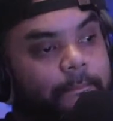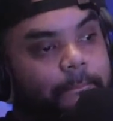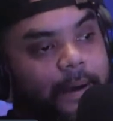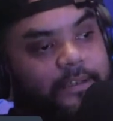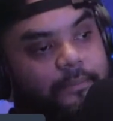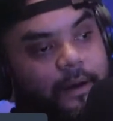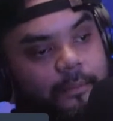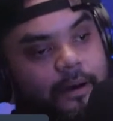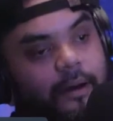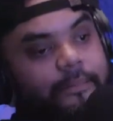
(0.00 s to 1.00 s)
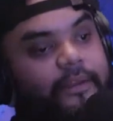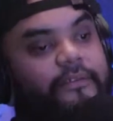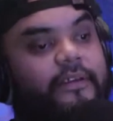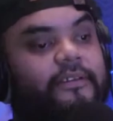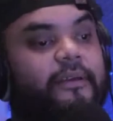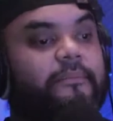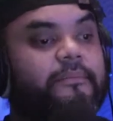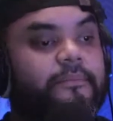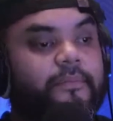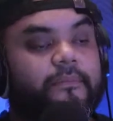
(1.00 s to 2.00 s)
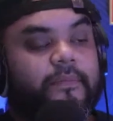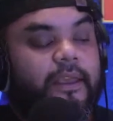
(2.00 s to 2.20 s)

Batam Bang Bob, yes, that's him. He